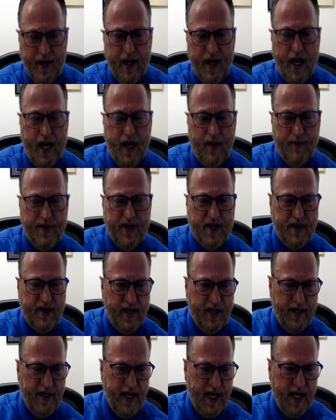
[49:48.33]
I'm going to cut
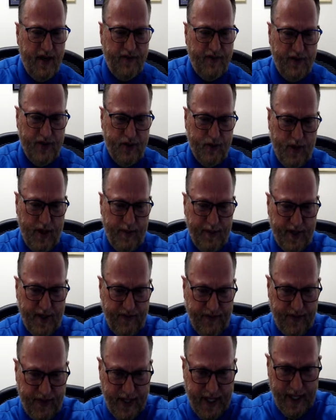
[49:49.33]
it in half on the webinar
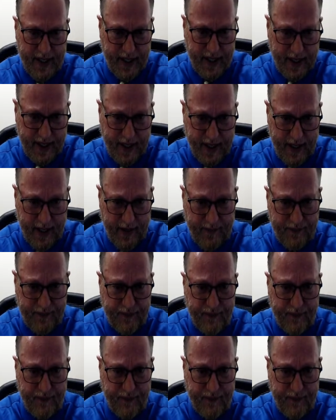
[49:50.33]
for $9.99.